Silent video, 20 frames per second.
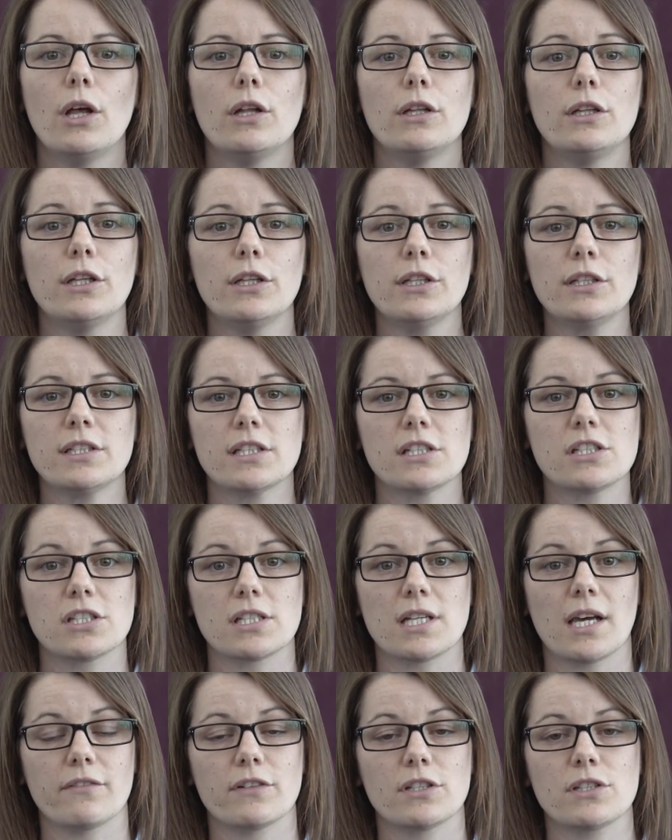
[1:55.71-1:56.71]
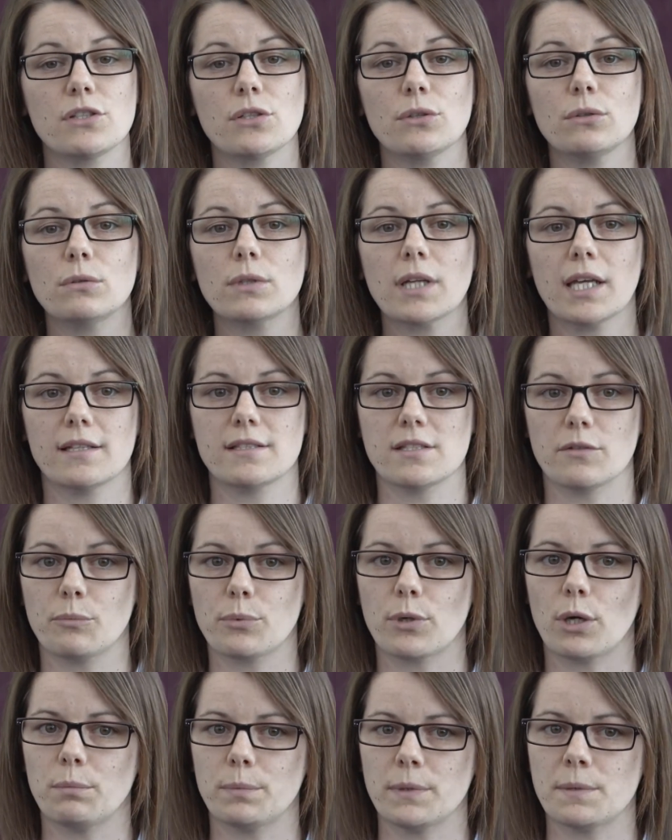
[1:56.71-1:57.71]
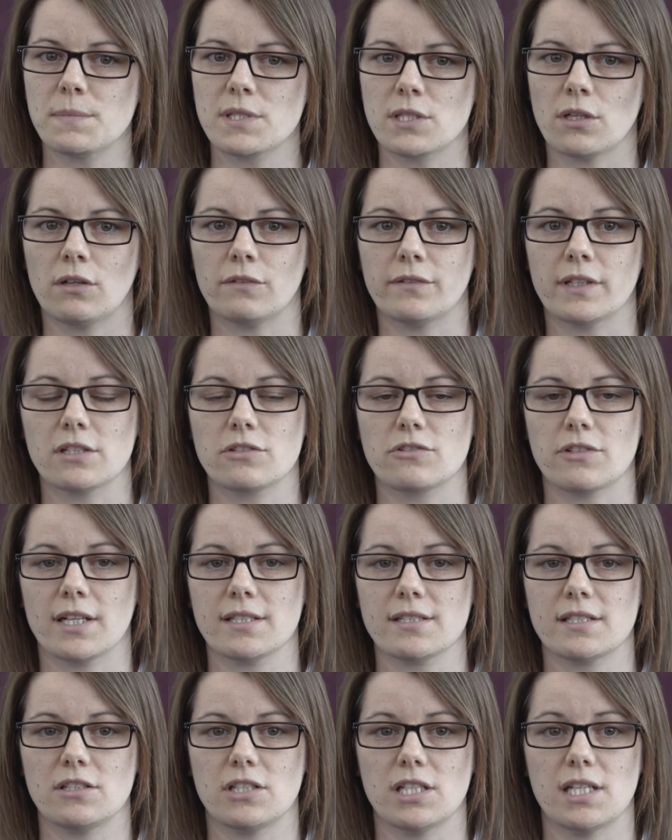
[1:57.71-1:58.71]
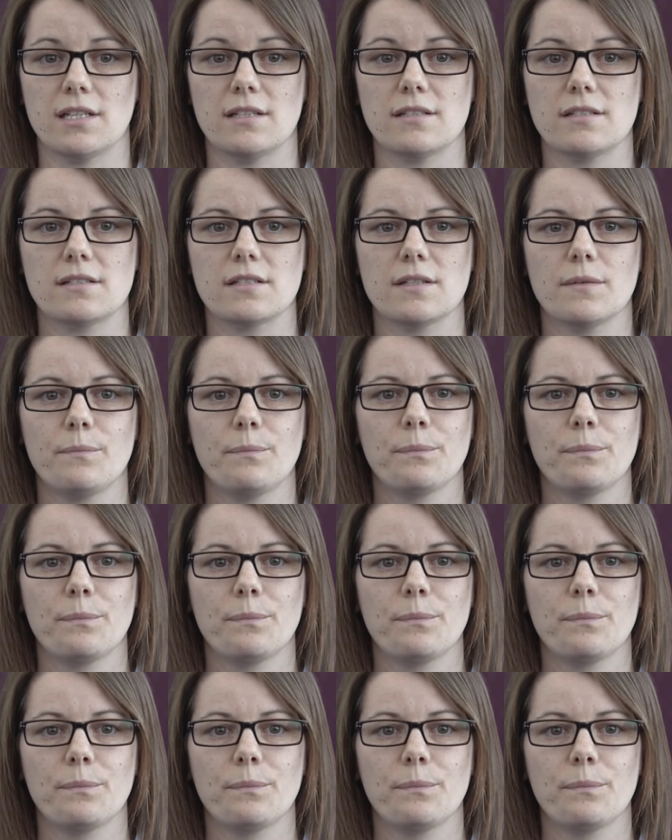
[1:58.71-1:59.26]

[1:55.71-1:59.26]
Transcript: Learners should have a toolkit of problem-solving strategies.